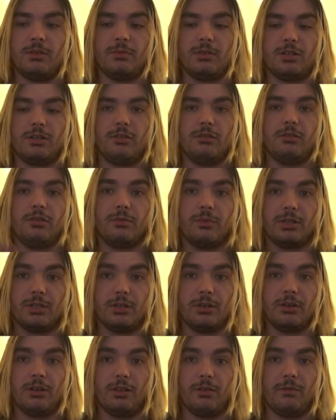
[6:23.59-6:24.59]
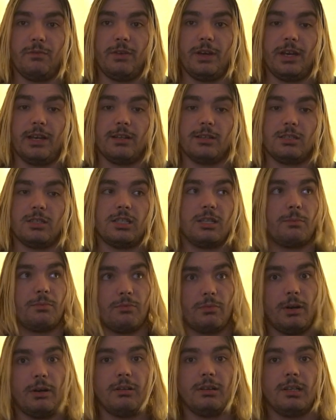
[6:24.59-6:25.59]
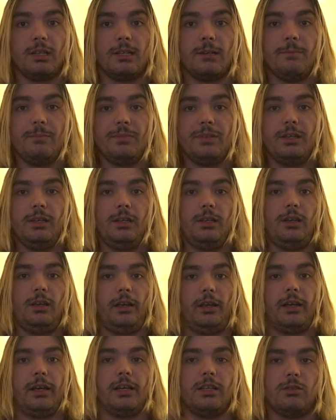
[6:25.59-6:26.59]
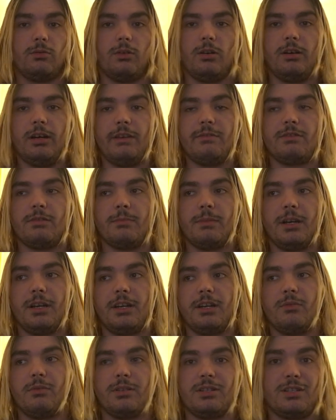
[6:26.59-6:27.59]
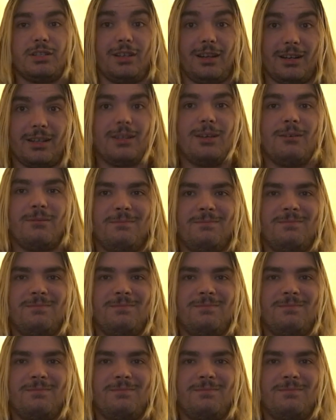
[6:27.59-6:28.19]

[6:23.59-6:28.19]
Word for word: which include the return of the fans temporarily, and the Raw after Mania, which sucked.